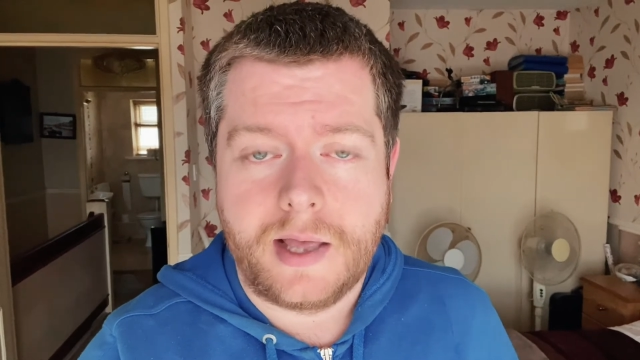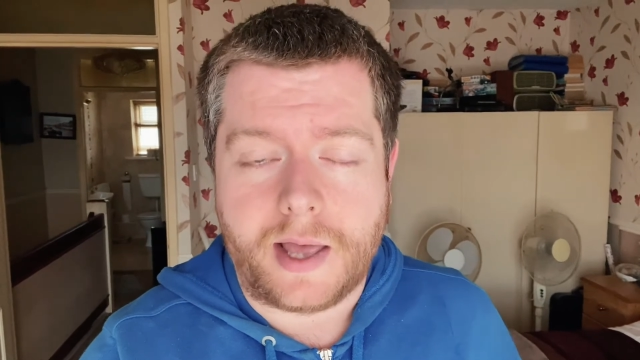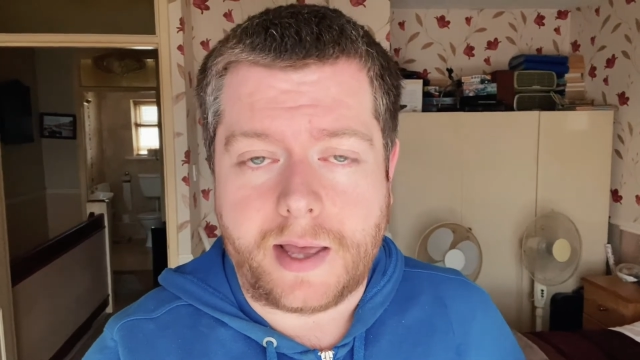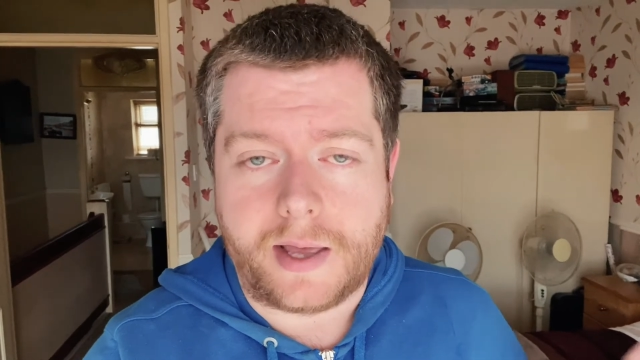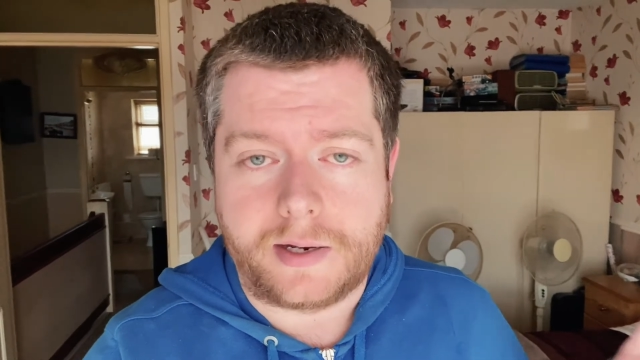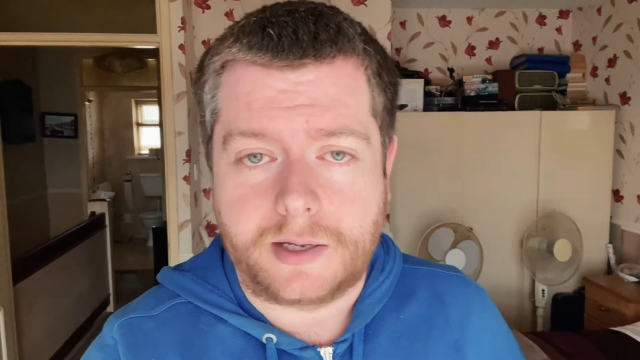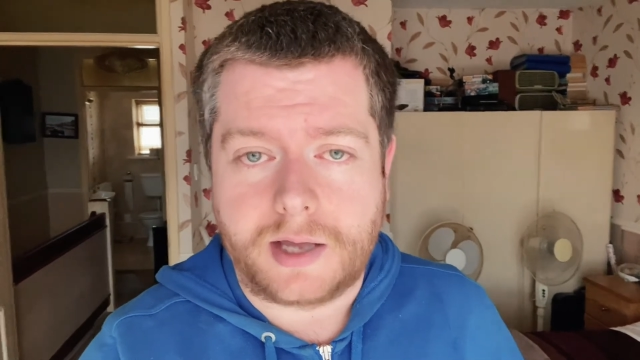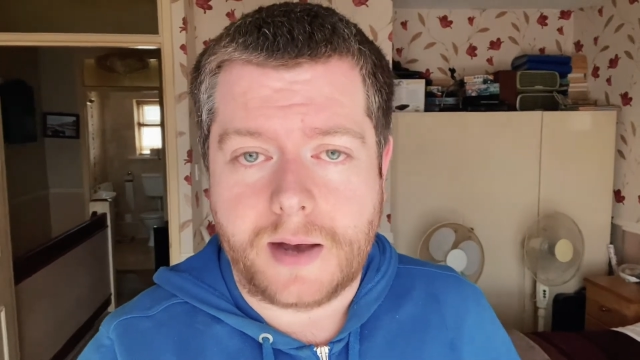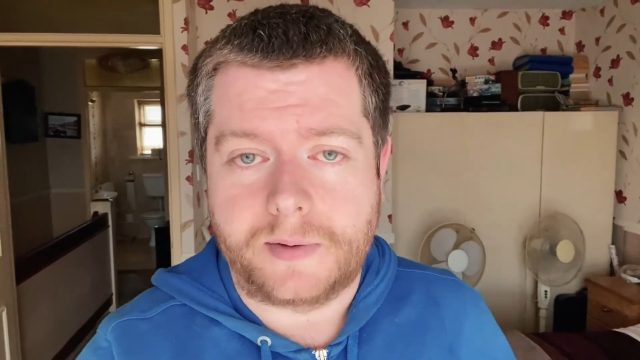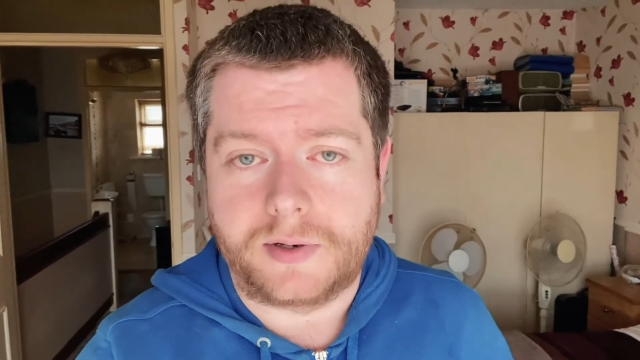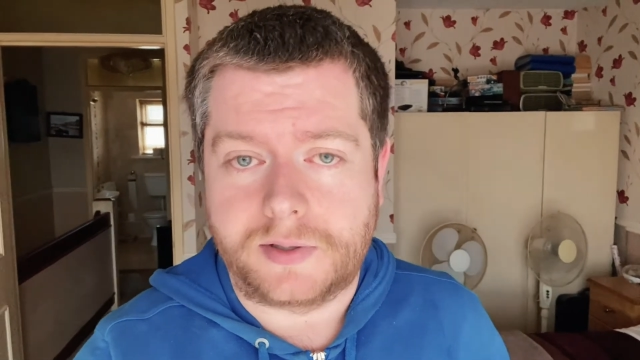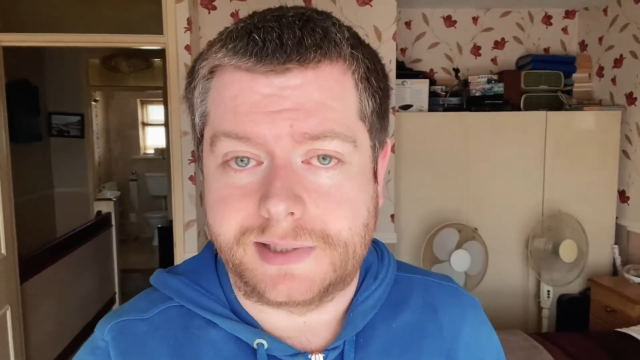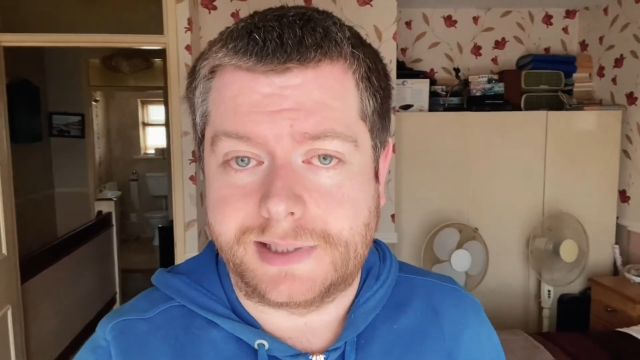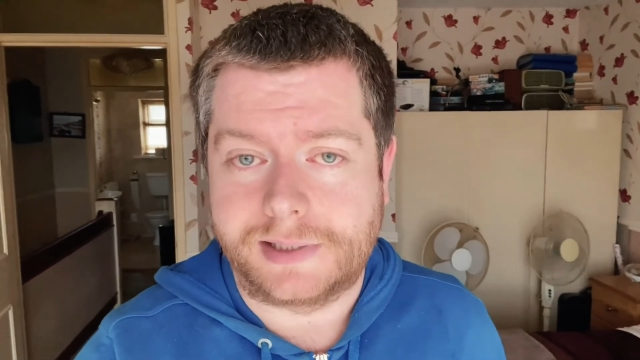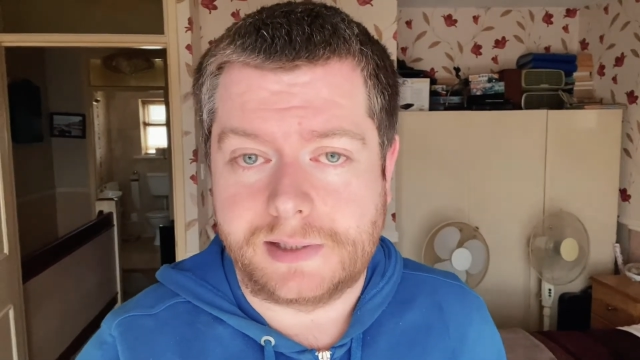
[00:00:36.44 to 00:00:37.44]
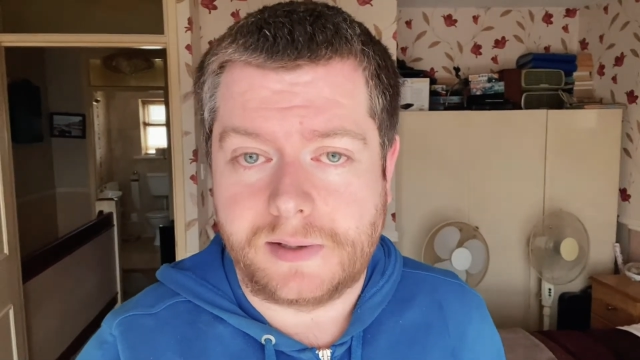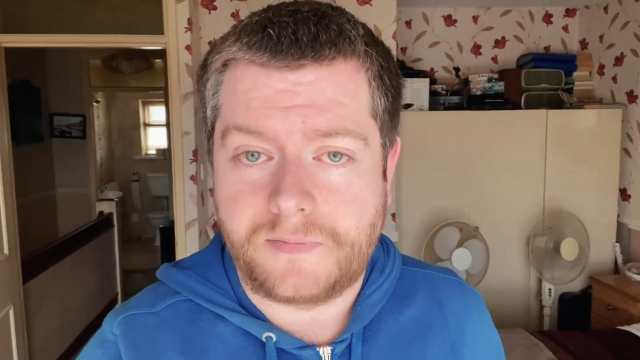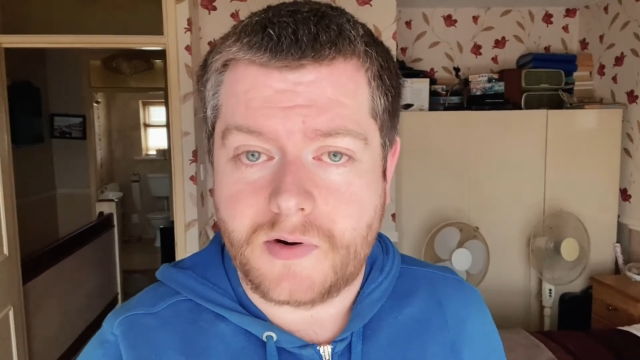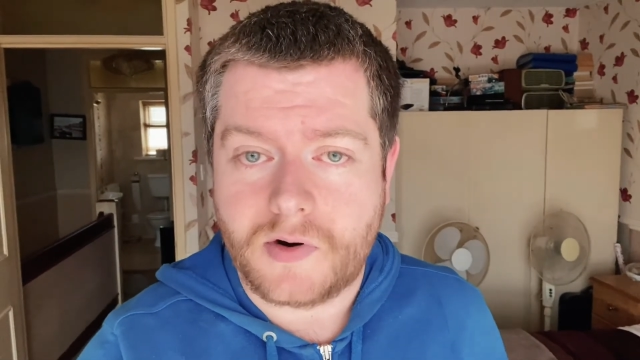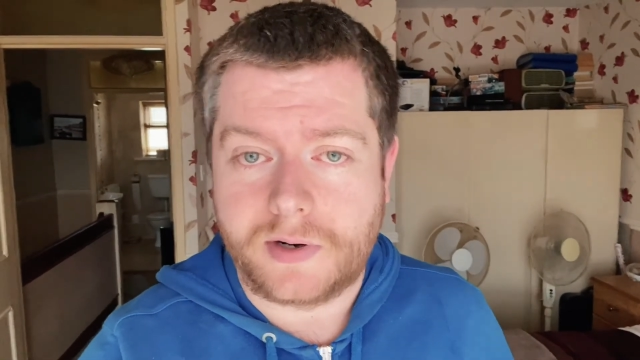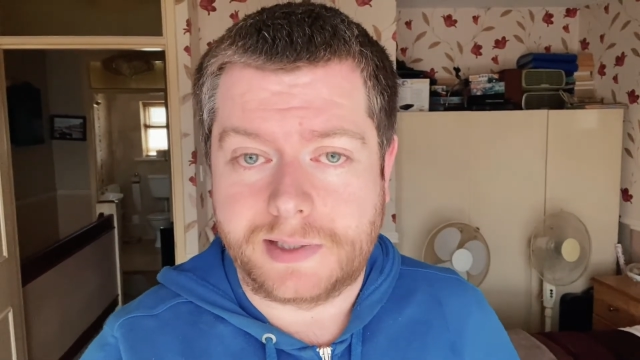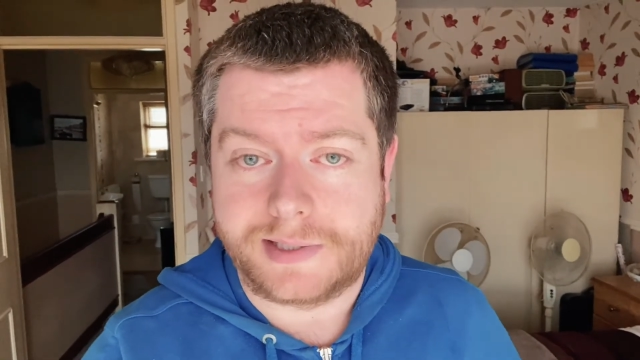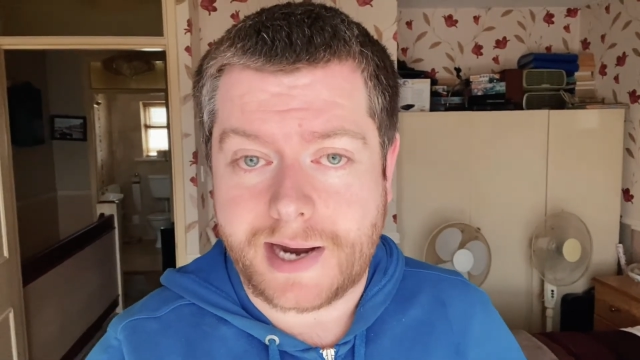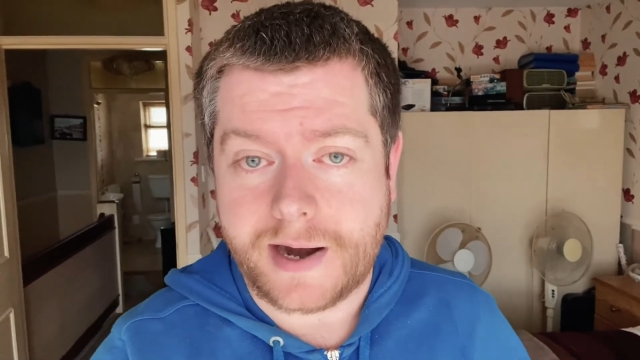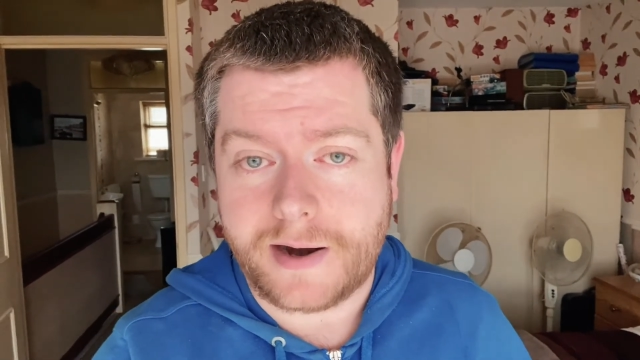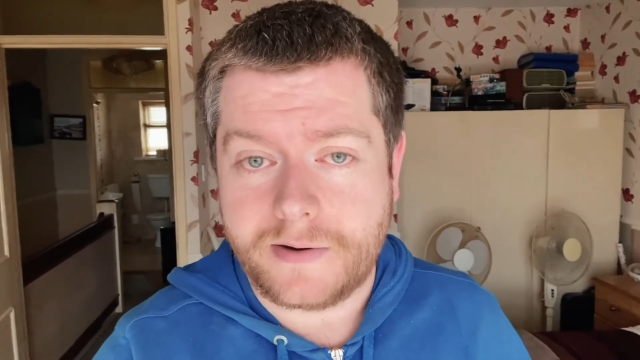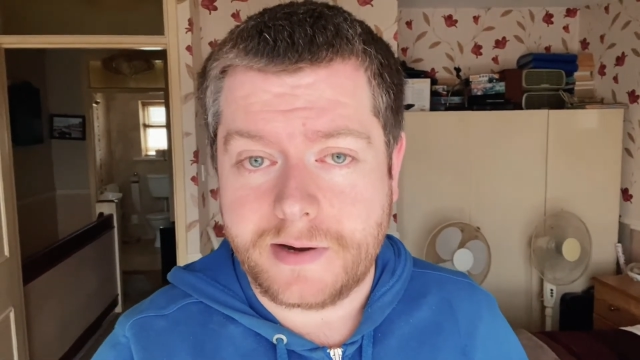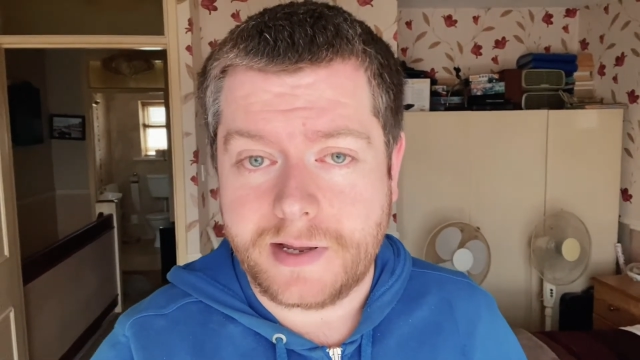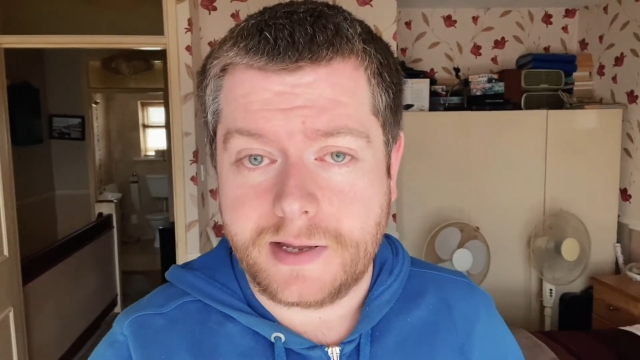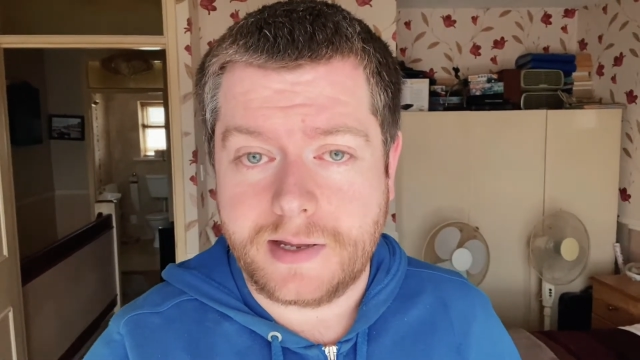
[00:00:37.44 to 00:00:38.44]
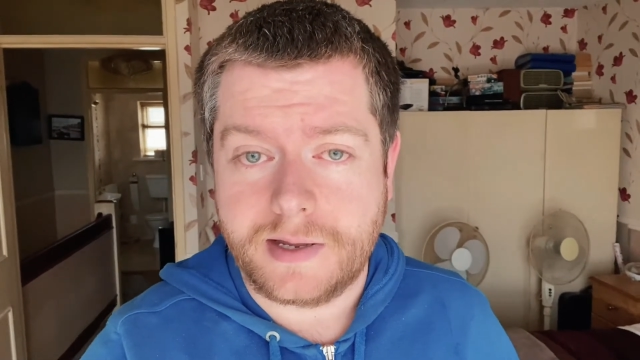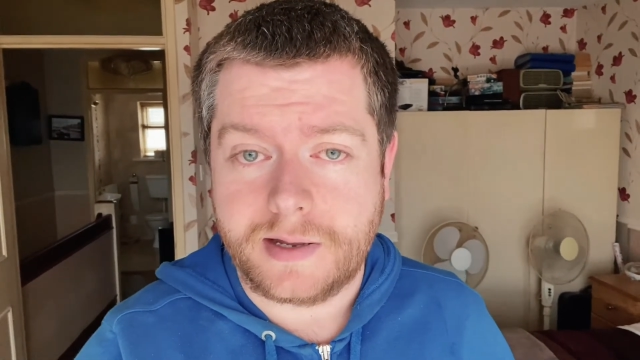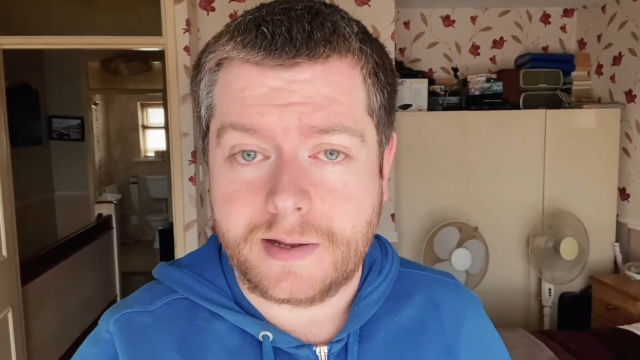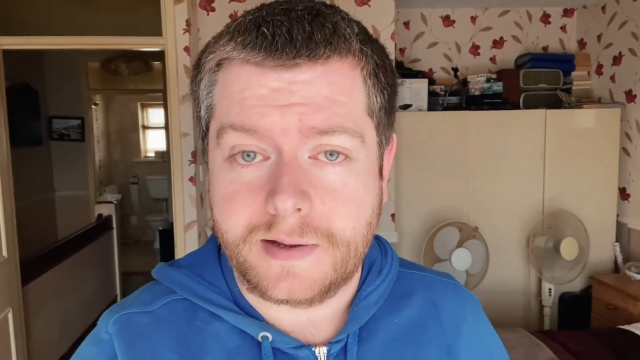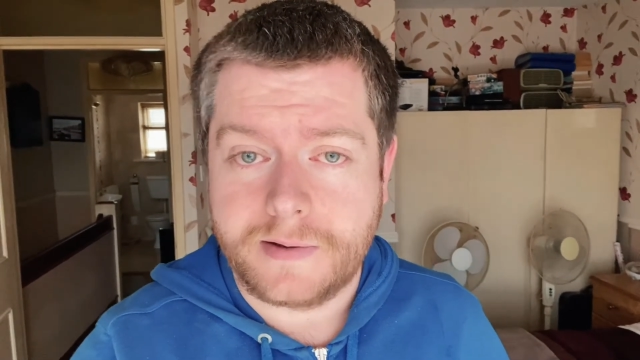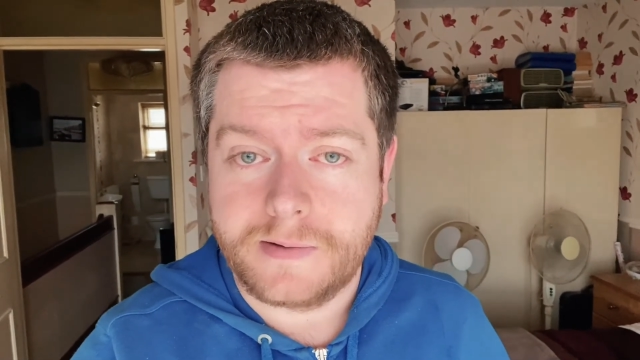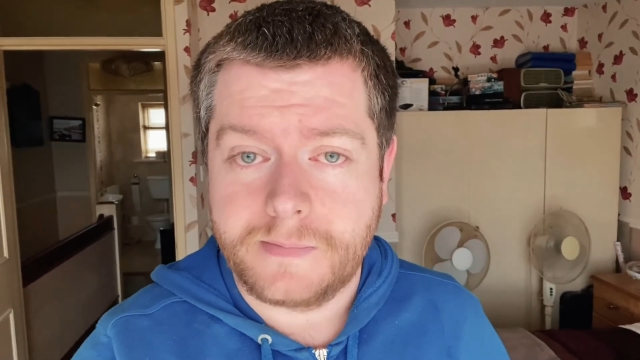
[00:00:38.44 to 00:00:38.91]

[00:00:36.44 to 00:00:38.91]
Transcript: uh, the Commodore 64, Atari,